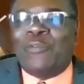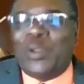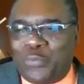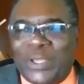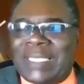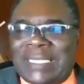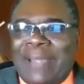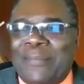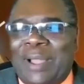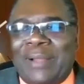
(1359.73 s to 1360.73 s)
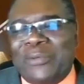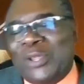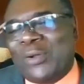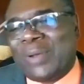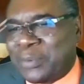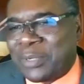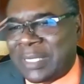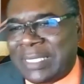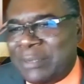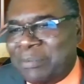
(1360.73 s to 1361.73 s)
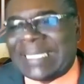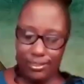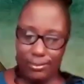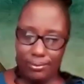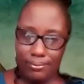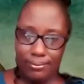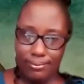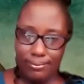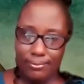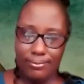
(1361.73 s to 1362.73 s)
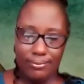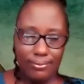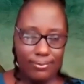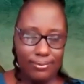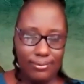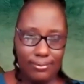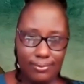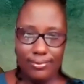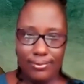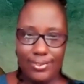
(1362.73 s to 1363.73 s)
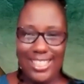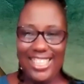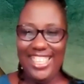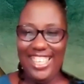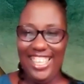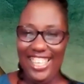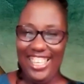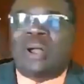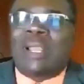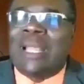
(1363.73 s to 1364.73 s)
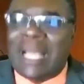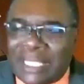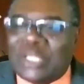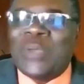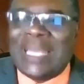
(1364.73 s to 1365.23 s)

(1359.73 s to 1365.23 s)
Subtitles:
a lively praise time that's designed for mourning and all that kind thing and so on.